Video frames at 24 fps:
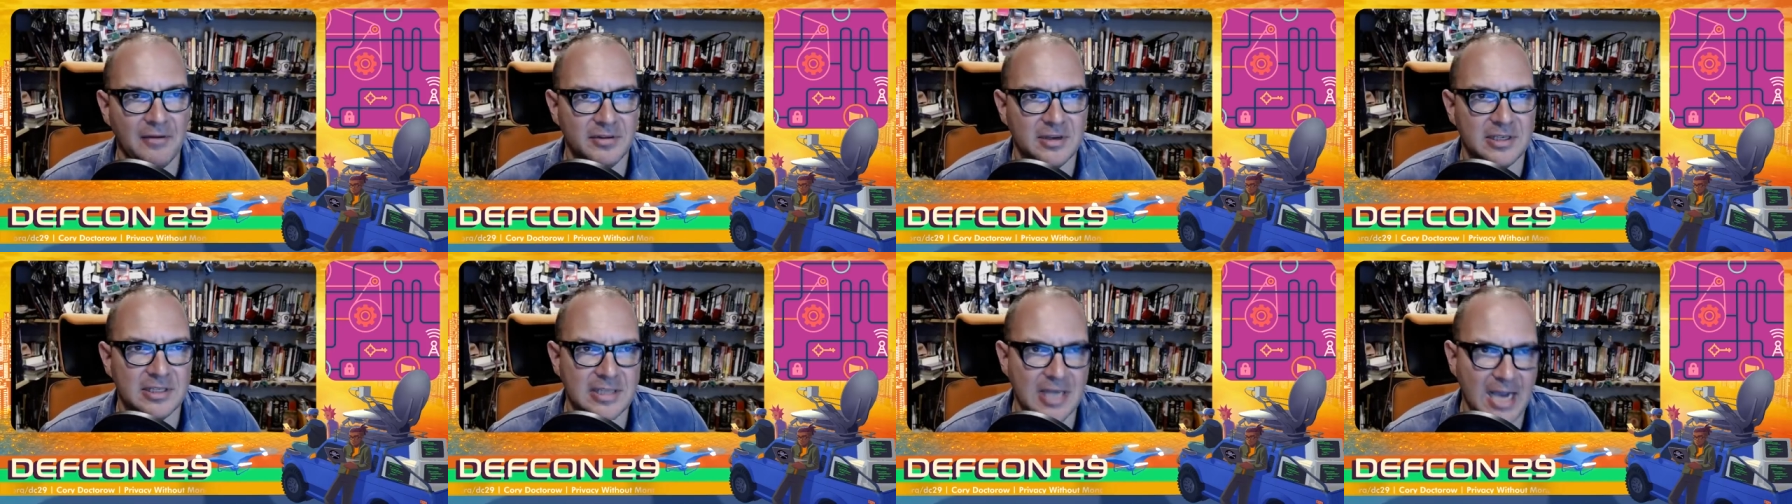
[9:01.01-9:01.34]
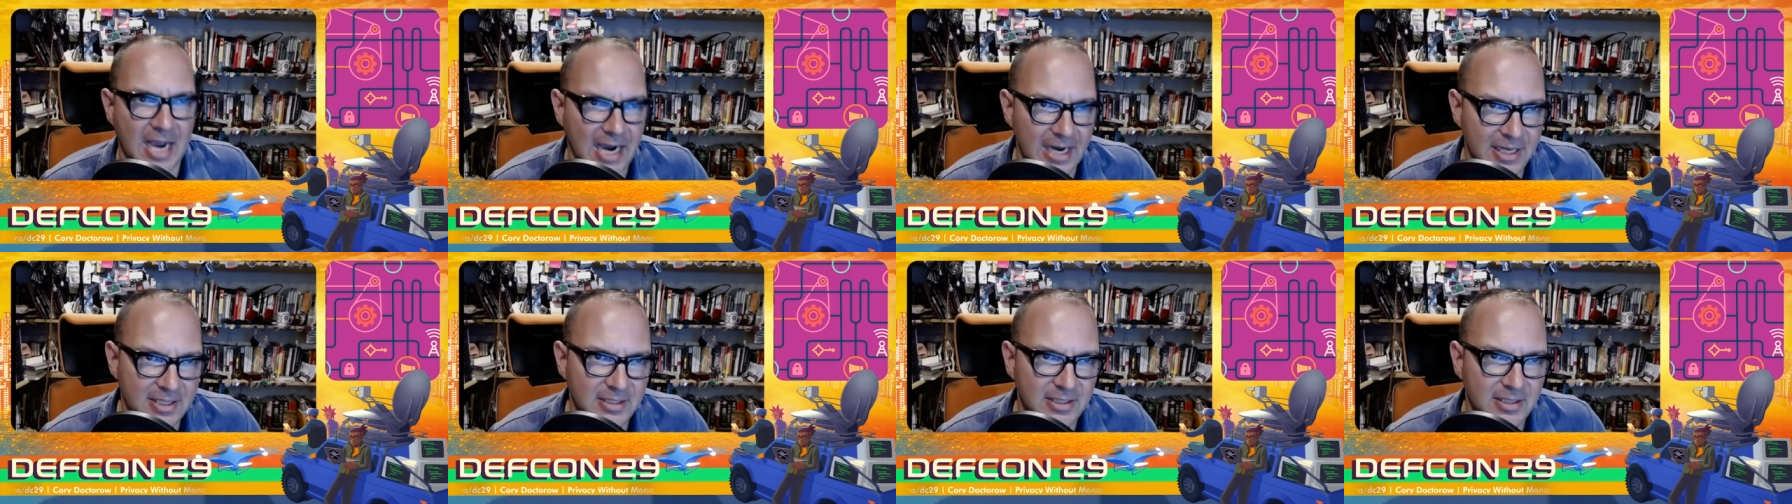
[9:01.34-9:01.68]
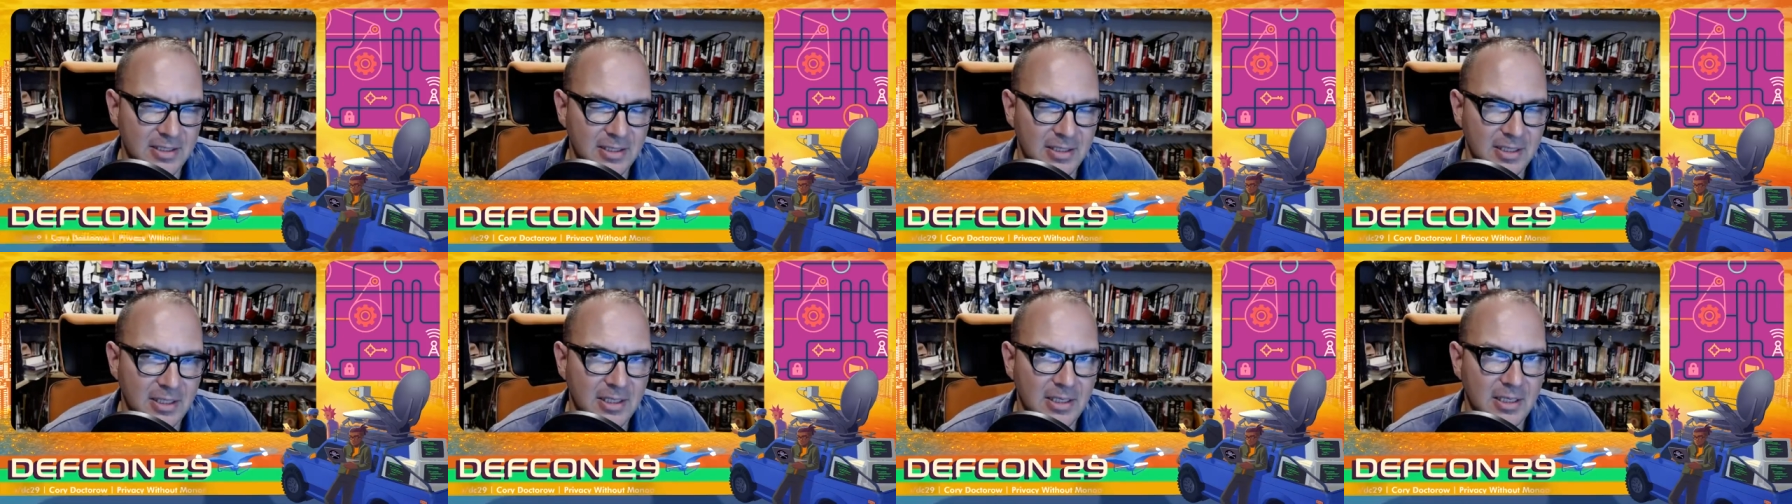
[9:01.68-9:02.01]
intact.
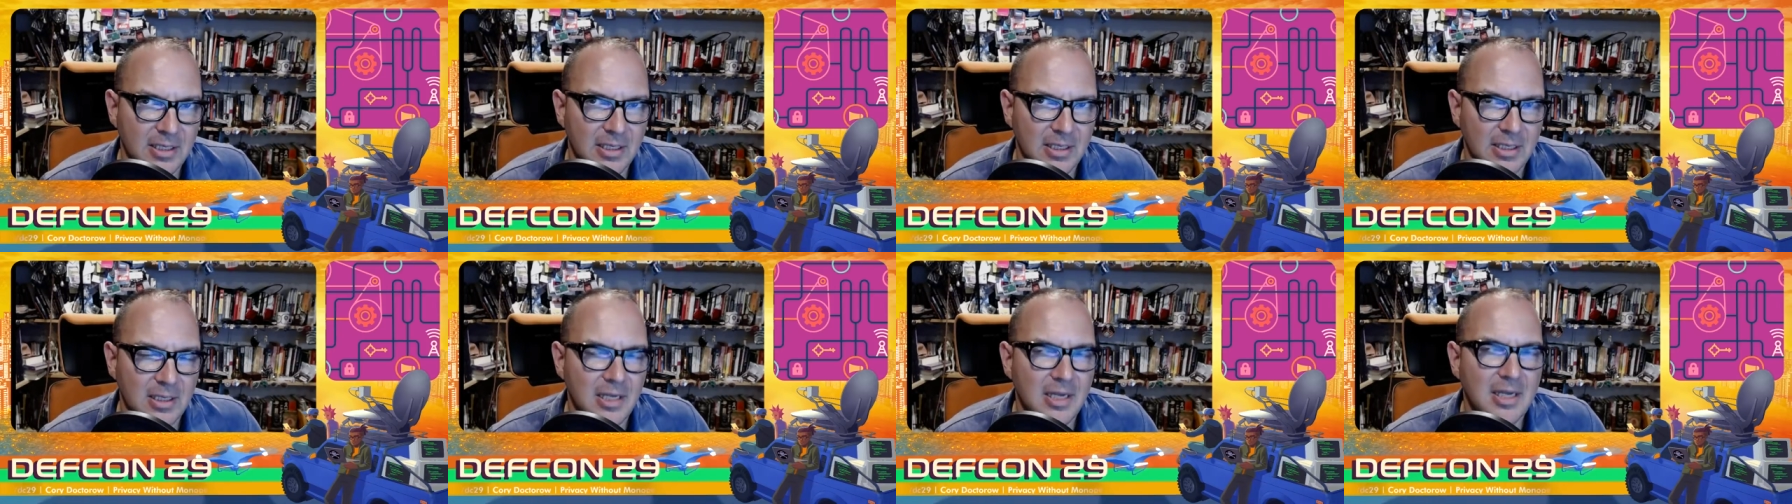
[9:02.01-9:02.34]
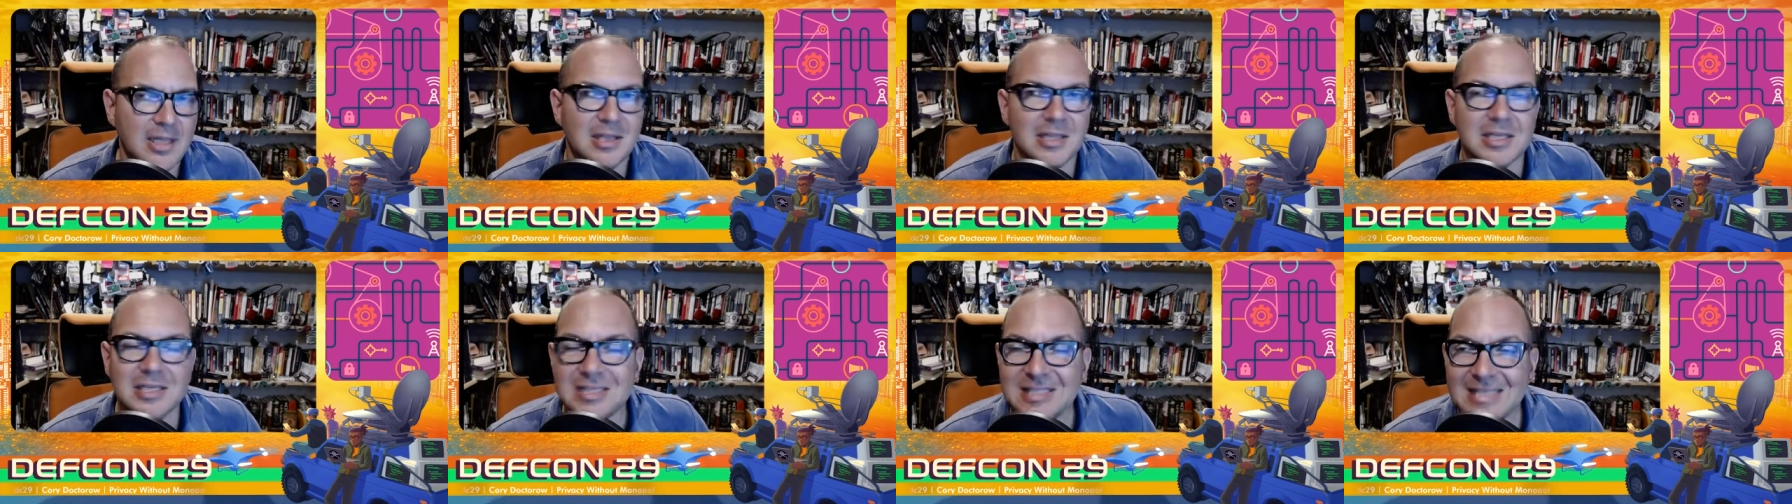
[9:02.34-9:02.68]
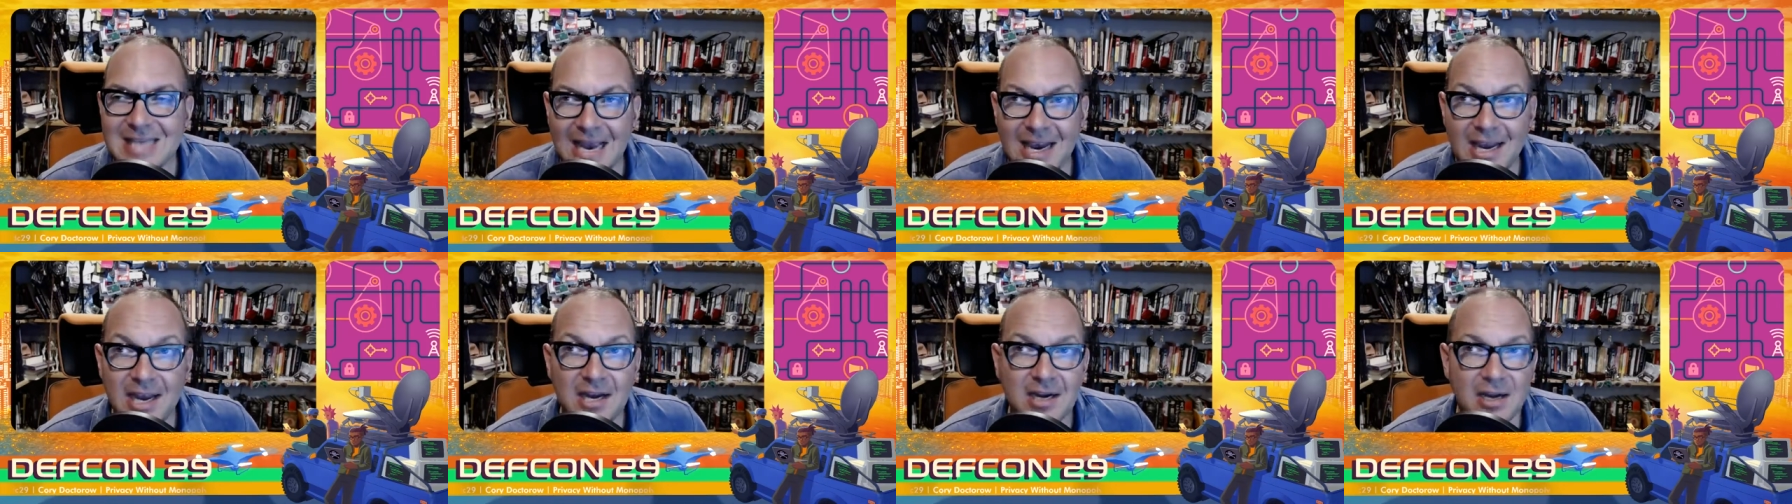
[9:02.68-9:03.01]
The
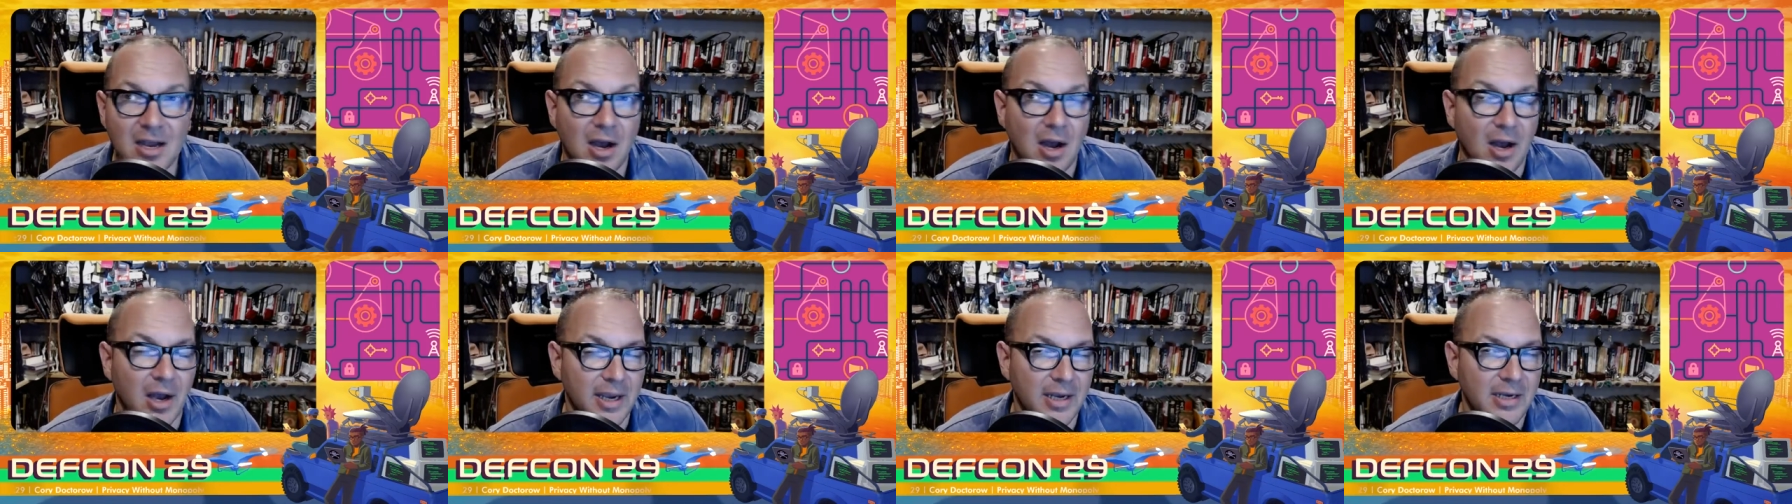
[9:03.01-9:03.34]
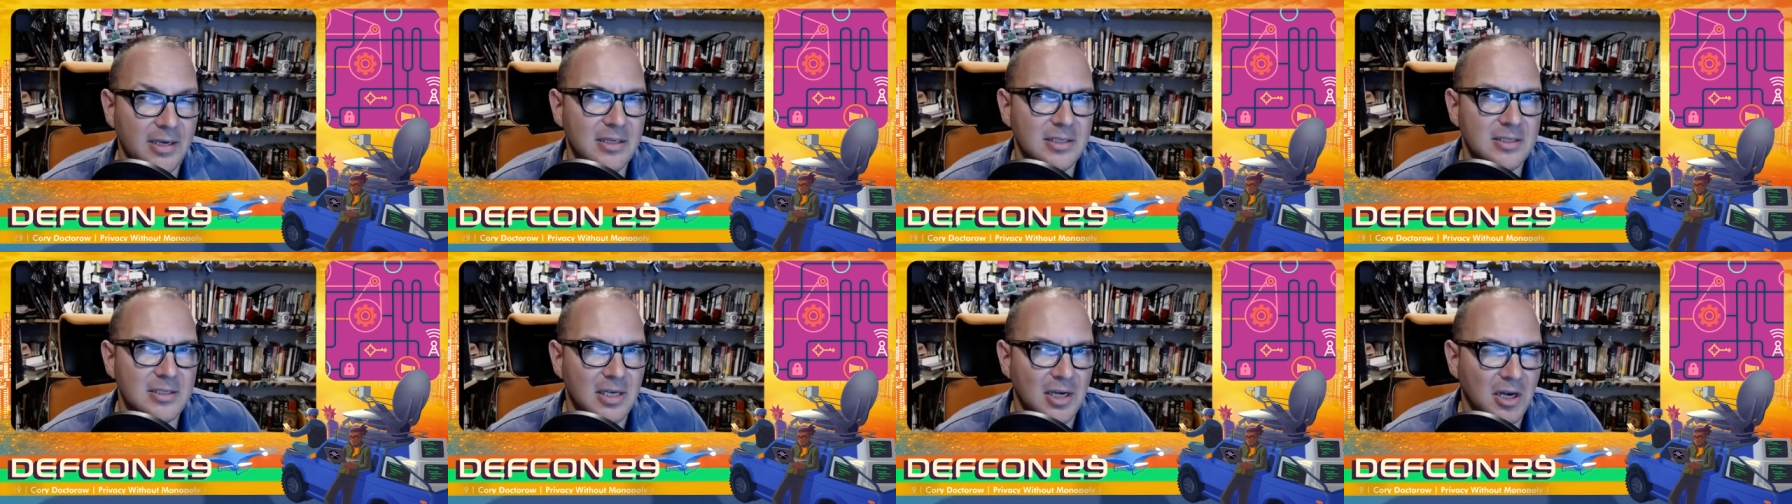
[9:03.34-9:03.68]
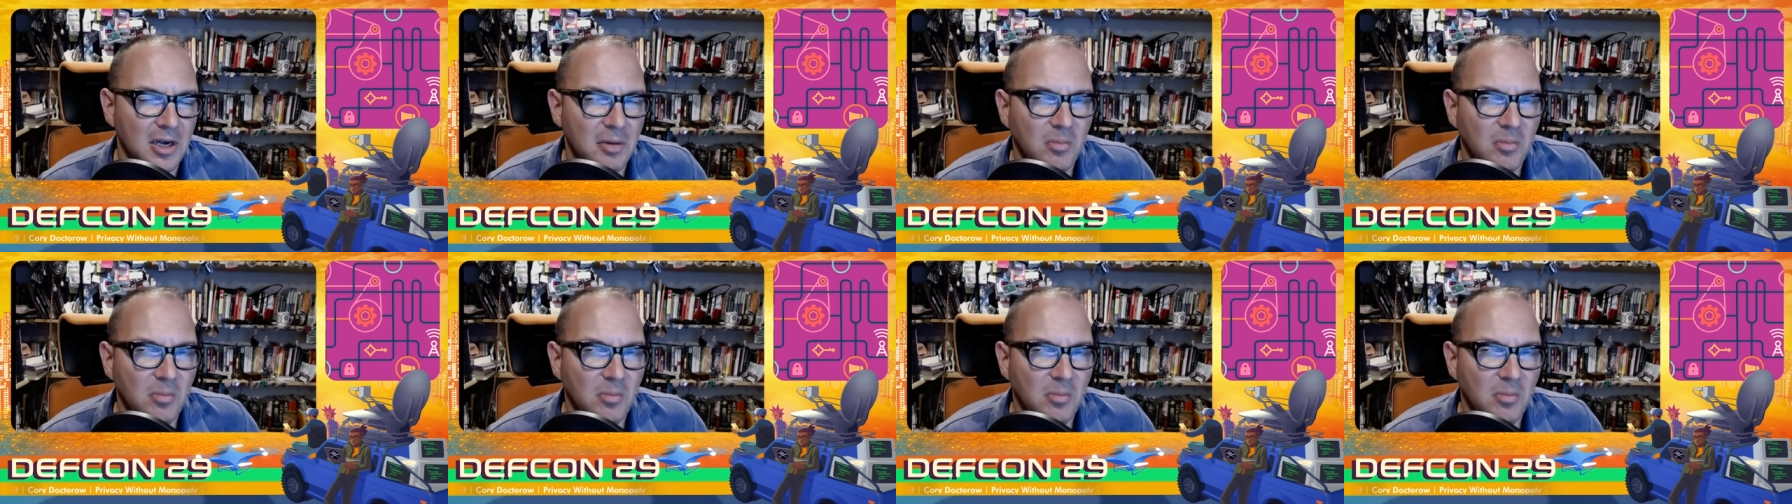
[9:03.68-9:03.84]
second kind is a little